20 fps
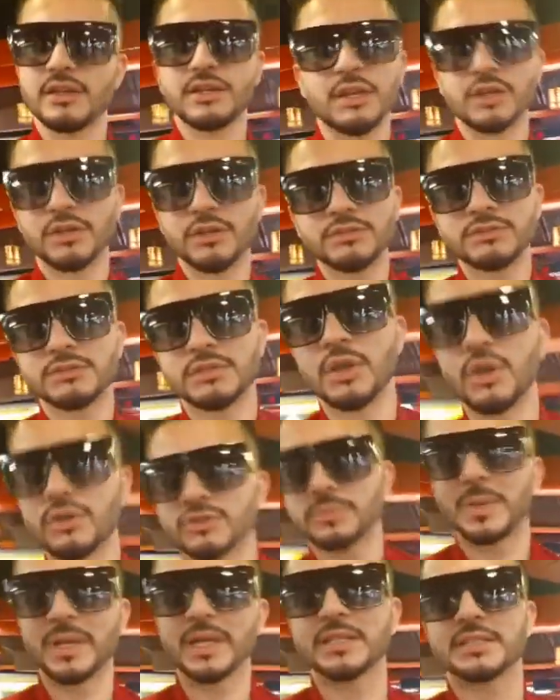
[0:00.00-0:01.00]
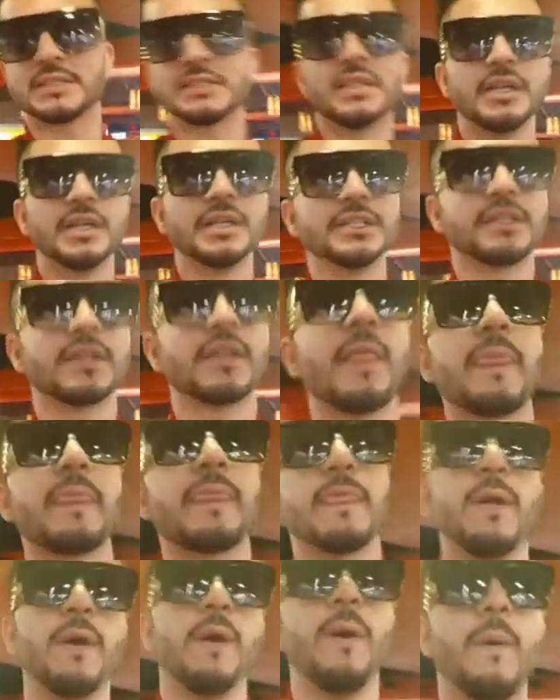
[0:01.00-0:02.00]
you know, those places, guys.
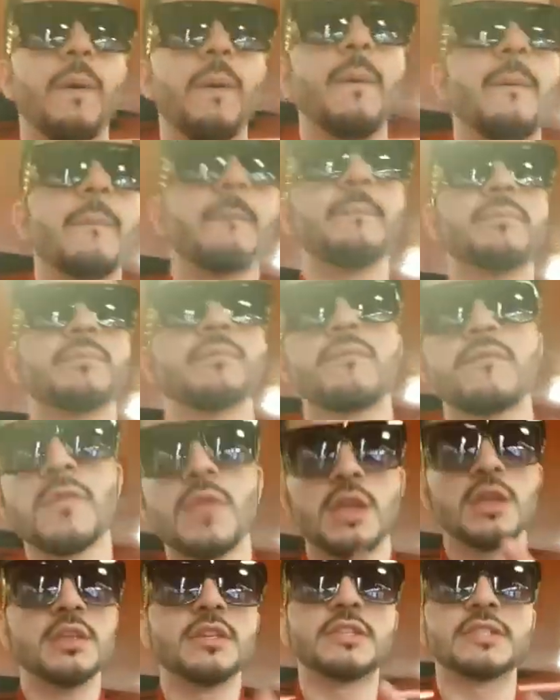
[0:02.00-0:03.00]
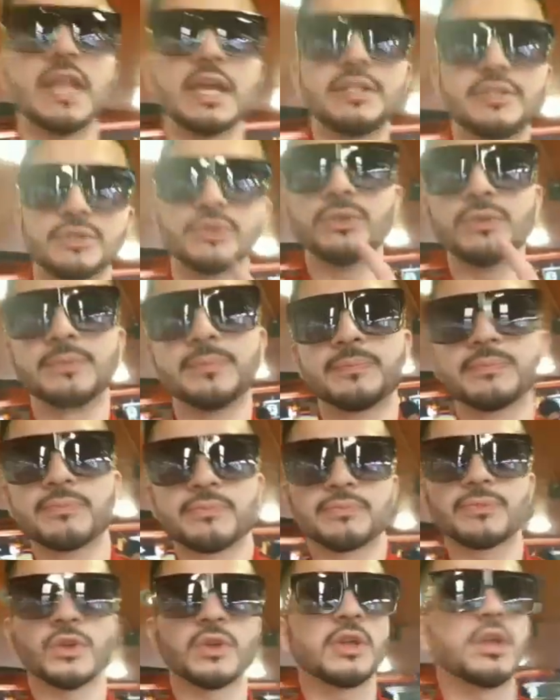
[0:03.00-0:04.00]
Uh, stay tuned.
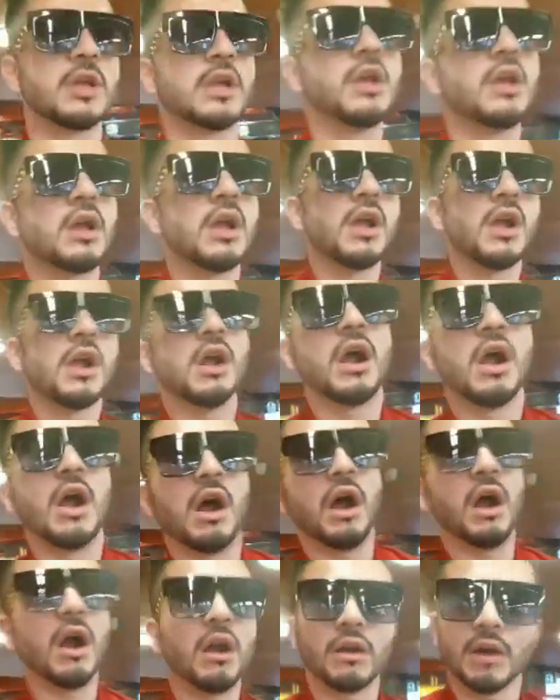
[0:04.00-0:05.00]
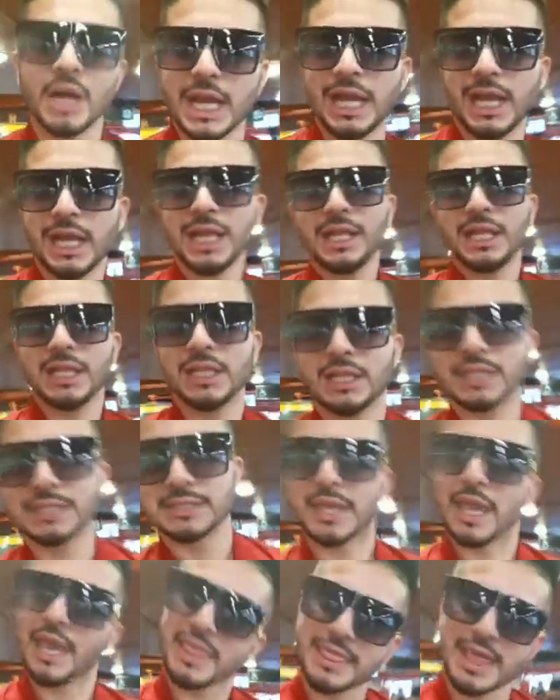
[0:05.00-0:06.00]
All right,
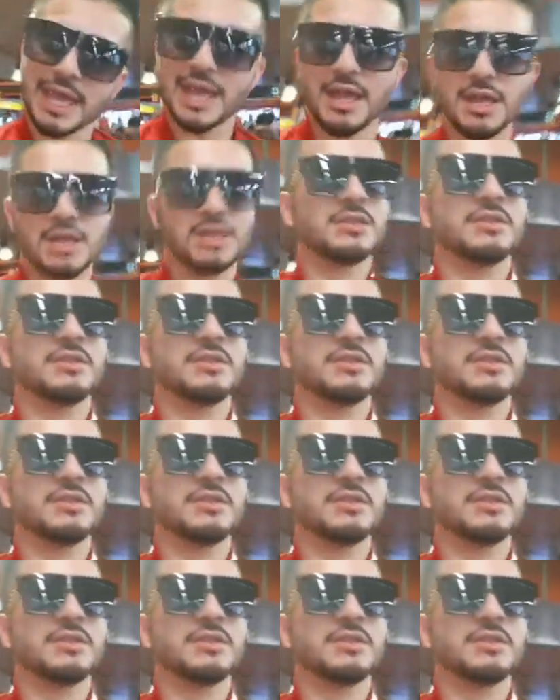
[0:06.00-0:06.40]
let's get there.